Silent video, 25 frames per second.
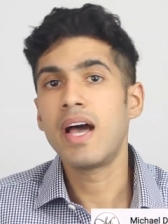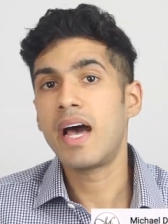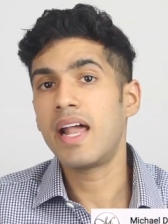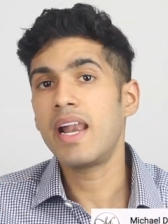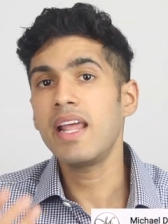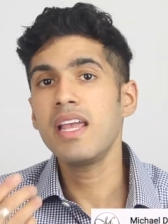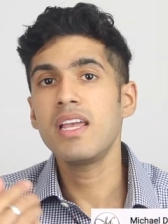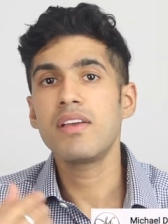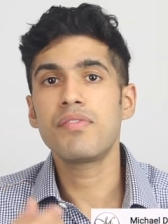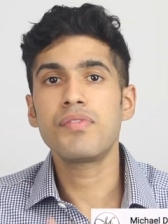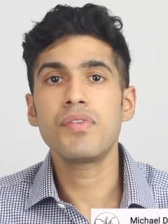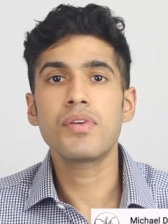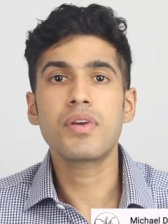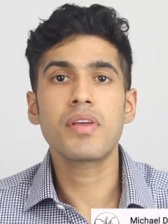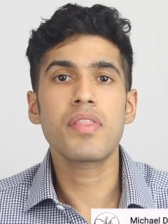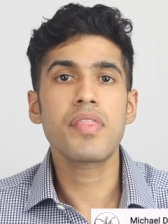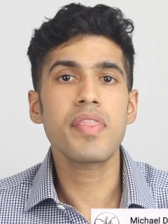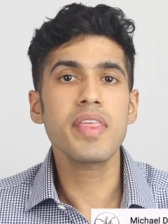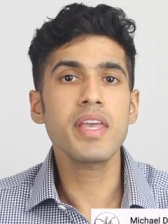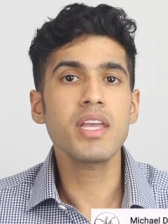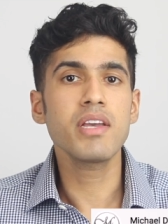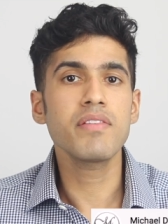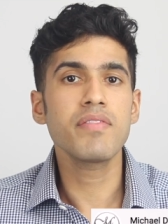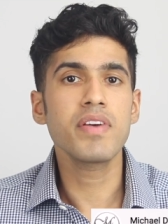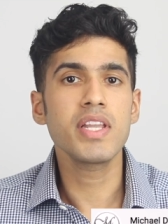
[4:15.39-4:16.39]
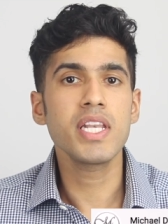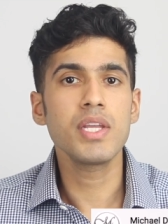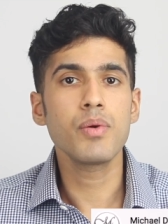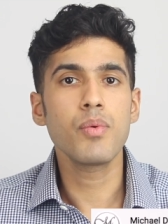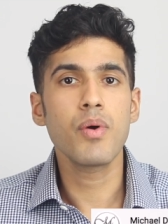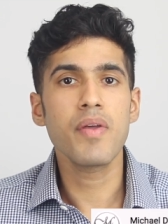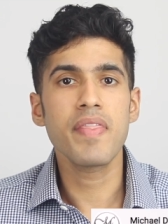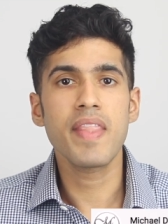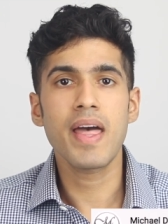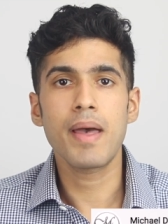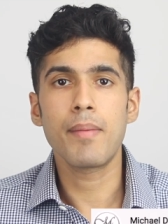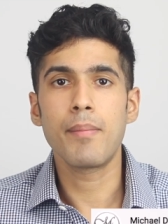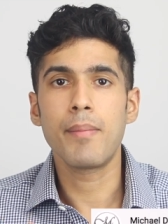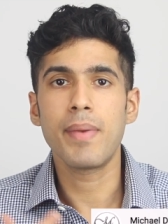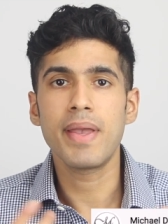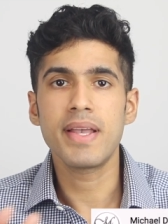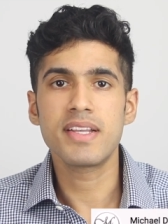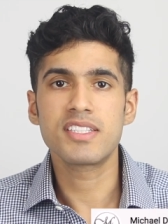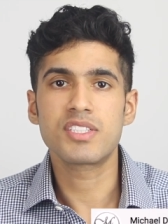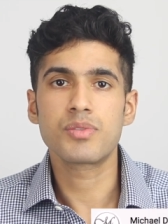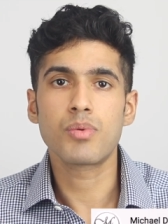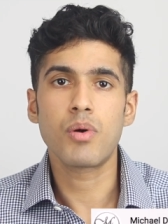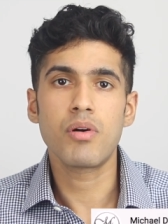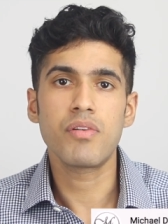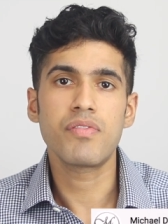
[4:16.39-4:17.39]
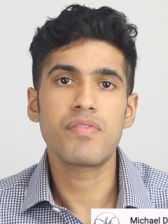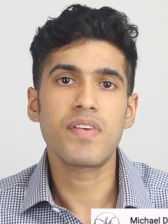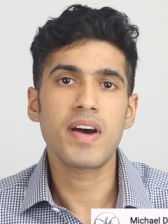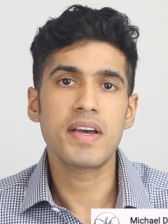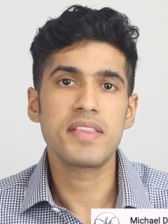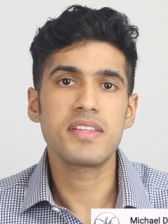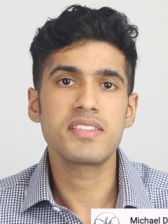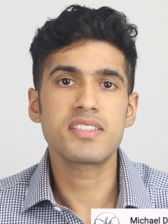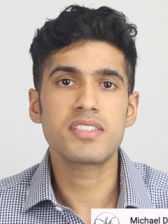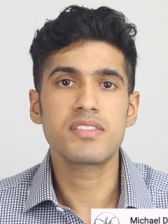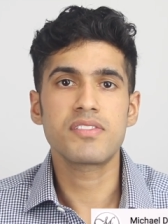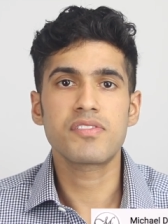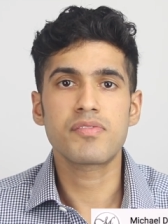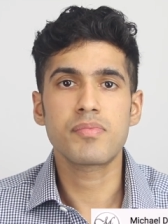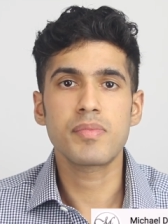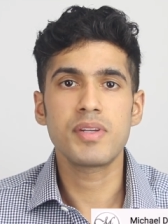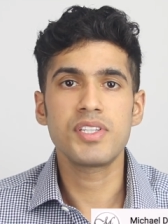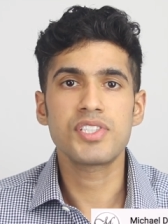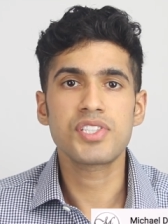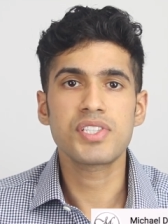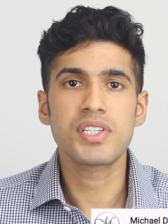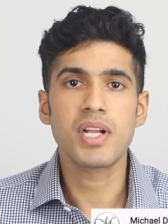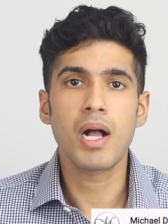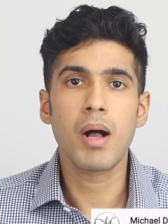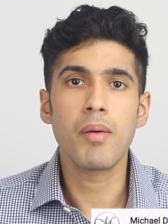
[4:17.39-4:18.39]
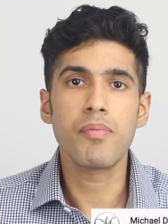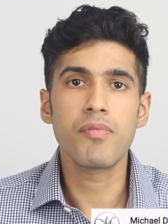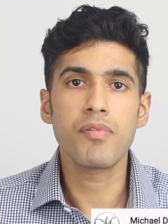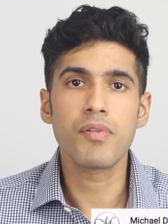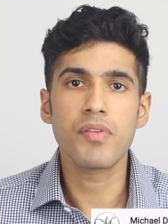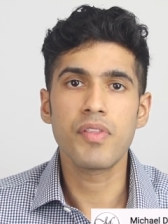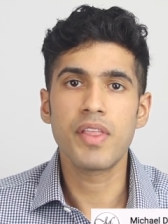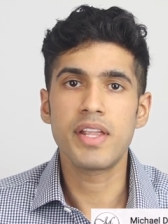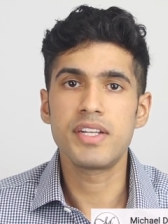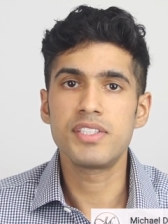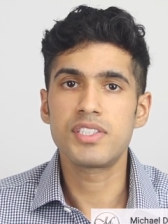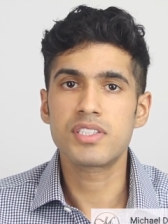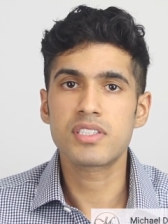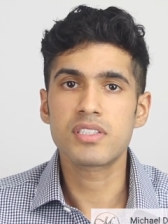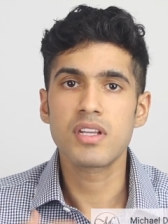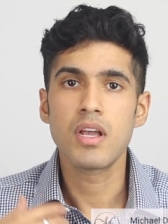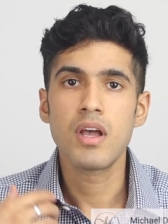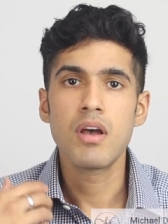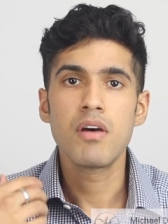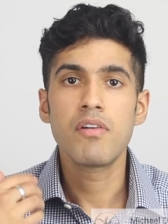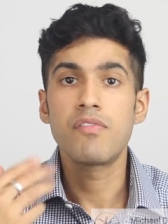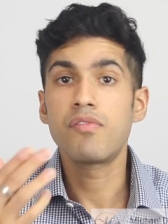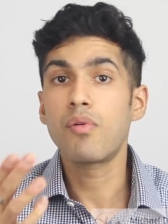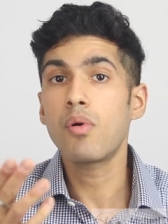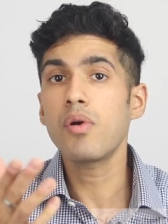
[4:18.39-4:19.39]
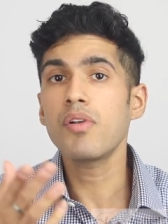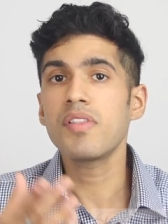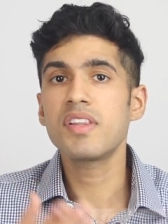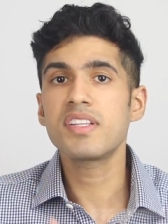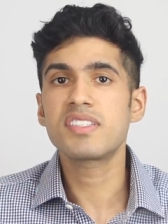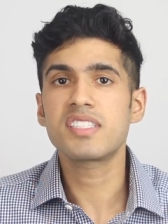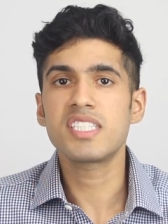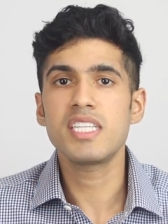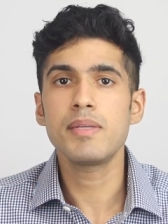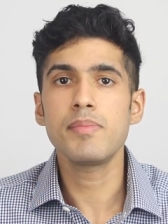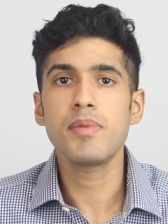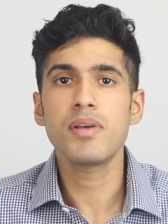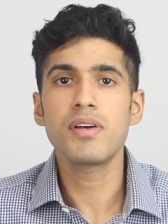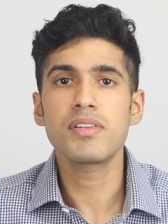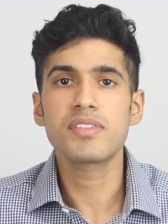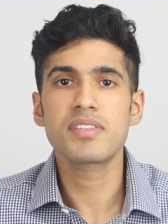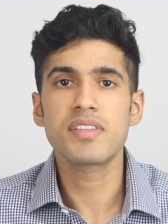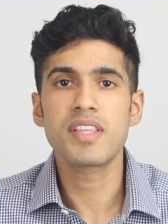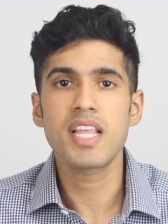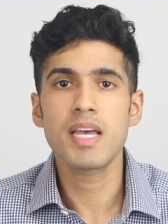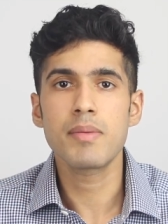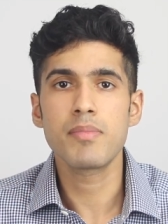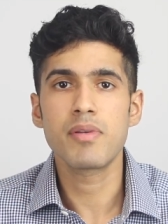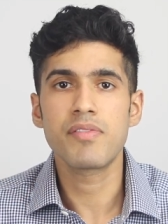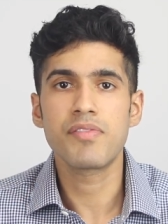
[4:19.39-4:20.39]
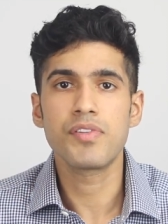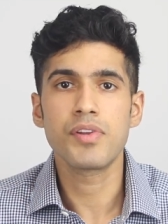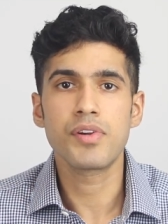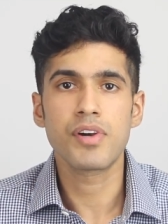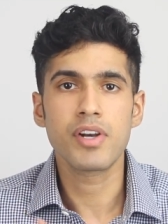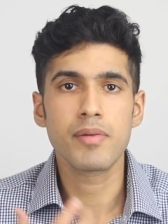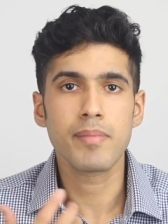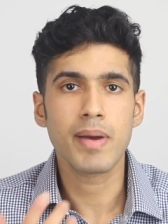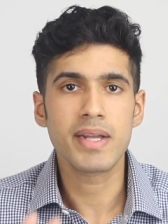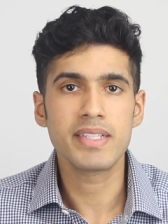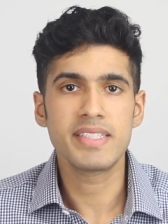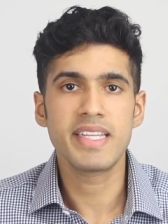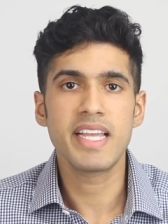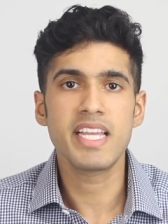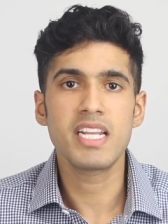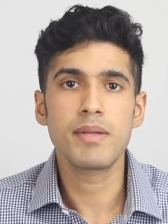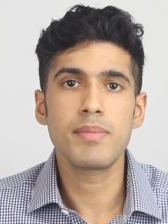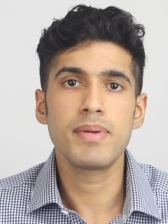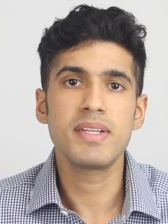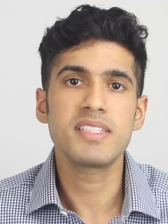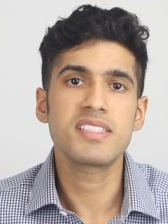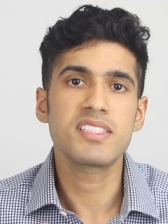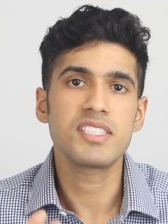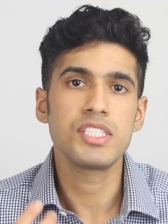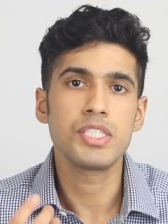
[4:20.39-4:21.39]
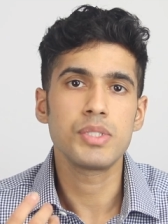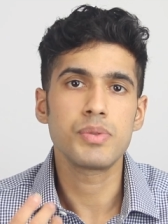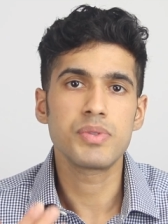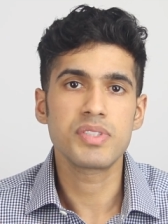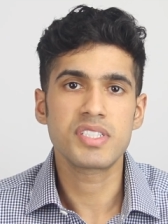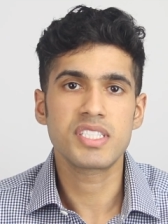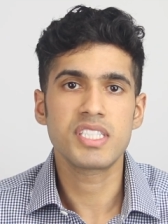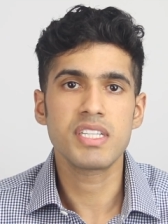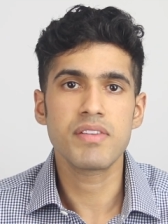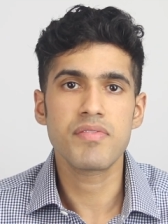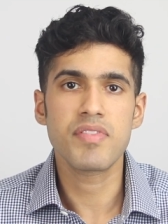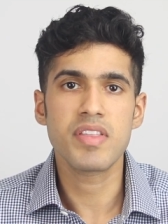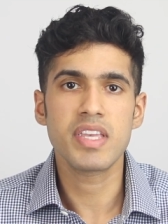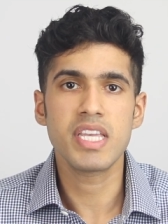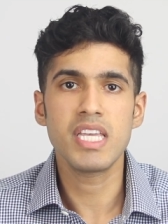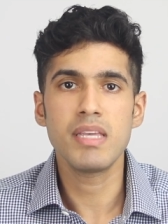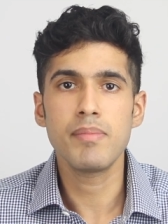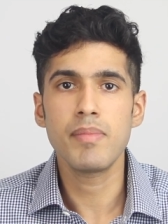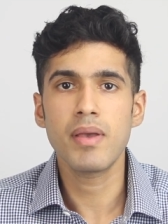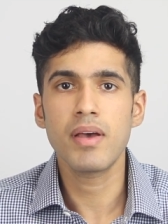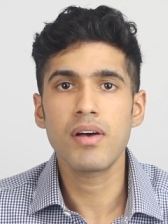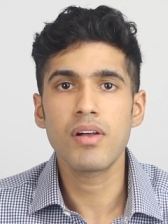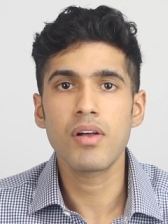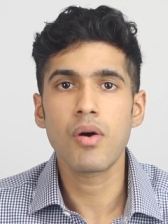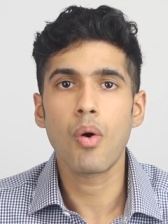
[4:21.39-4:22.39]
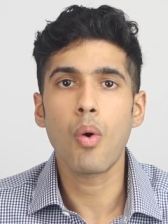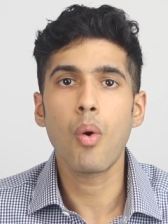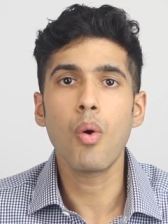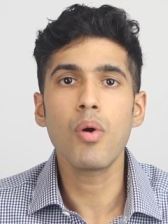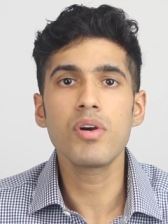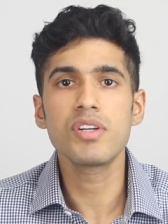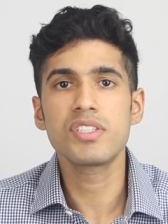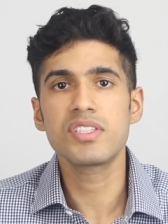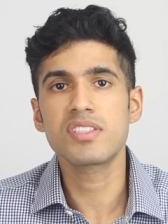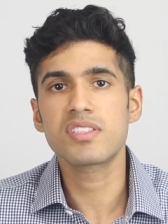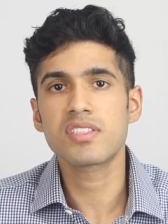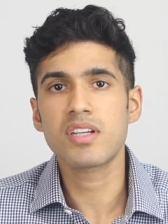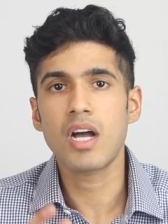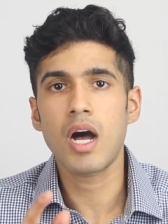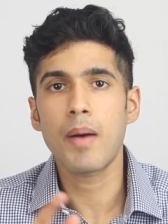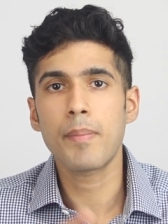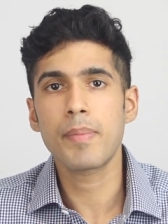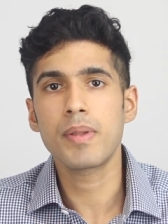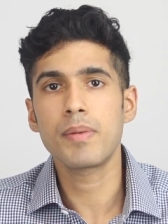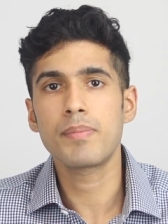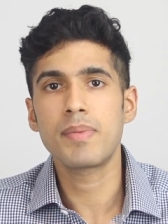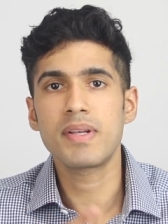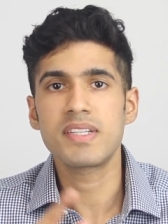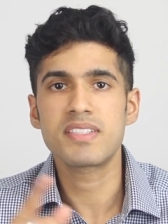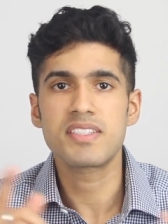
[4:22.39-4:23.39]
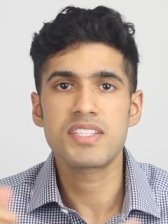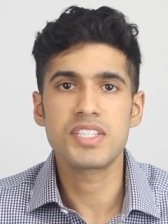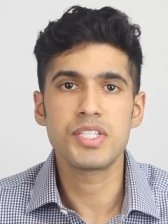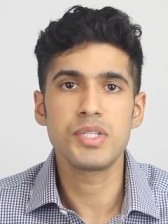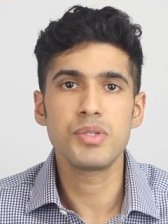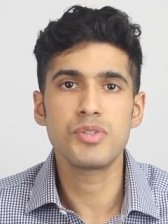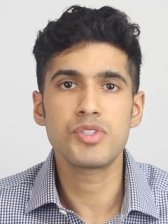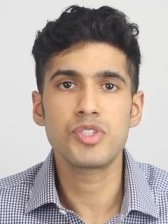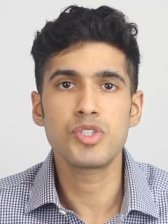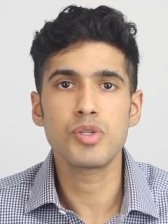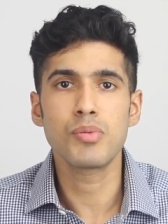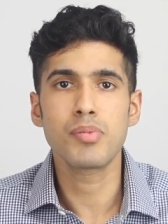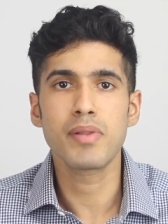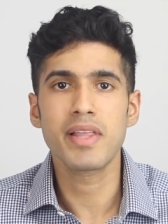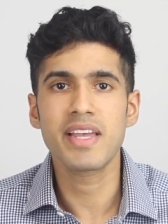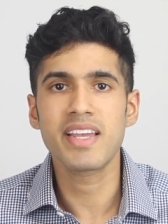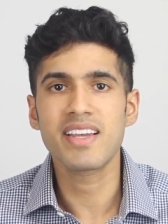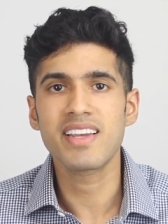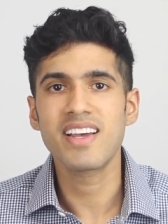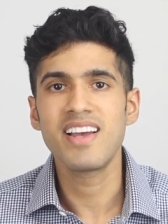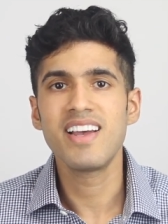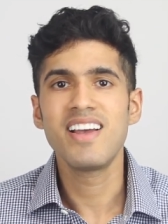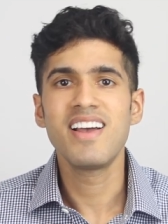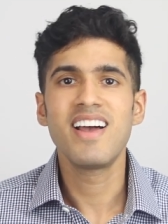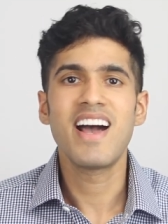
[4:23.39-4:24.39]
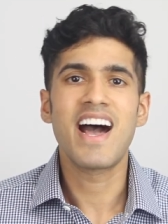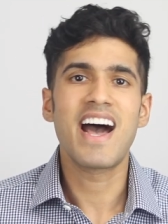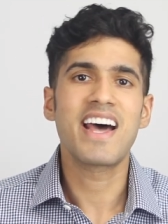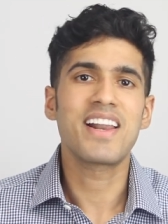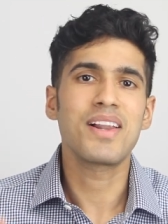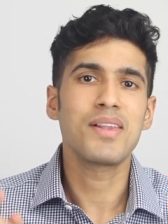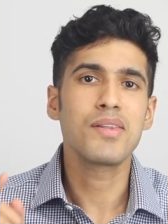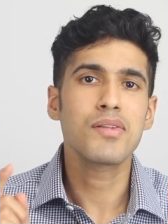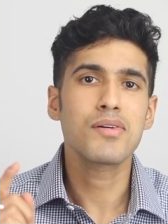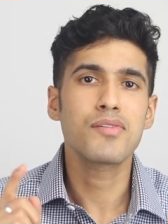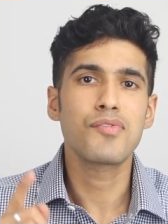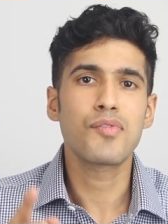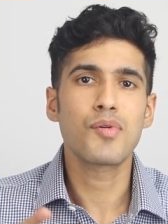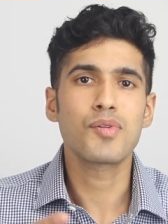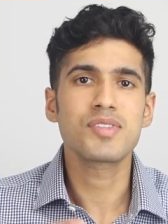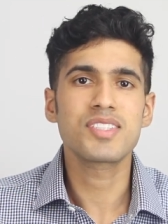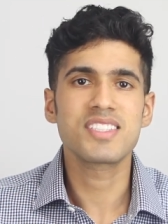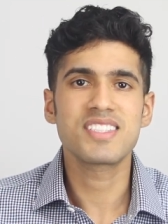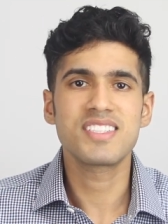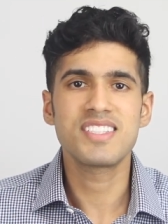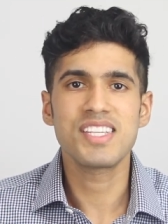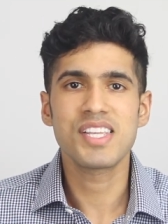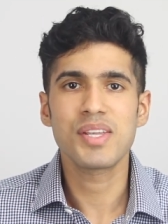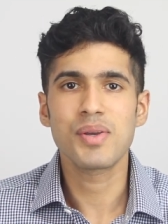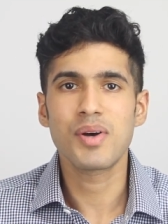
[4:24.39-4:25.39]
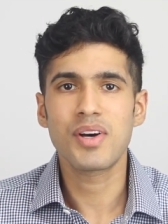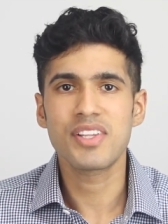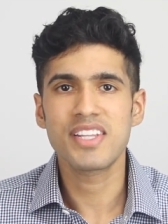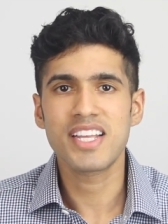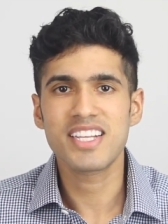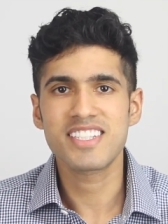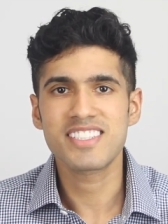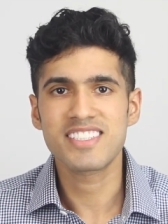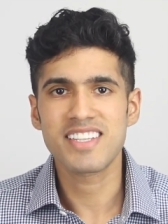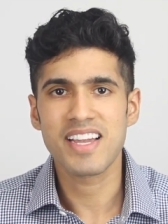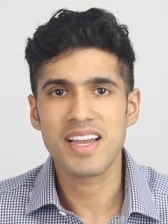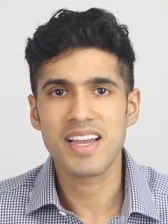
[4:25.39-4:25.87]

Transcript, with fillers: And hey, if you can think of anyone that may as well find this information helpful, then just forward this email to them if you're in my database and you receive the email or just copy and paste the YouTube link. And I'll look forward to seeing you all next